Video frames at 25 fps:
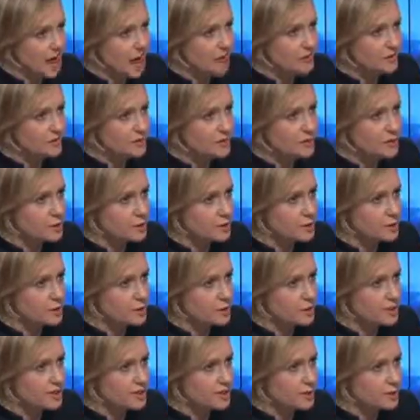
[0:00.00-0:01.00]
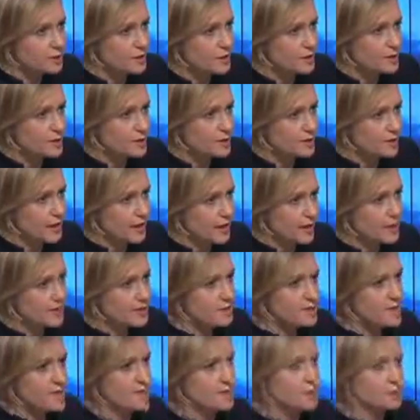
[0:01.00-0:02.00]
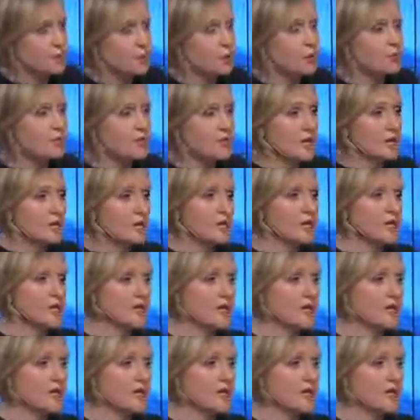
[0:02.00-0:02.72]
after those four years? With those that $80 billion reduction,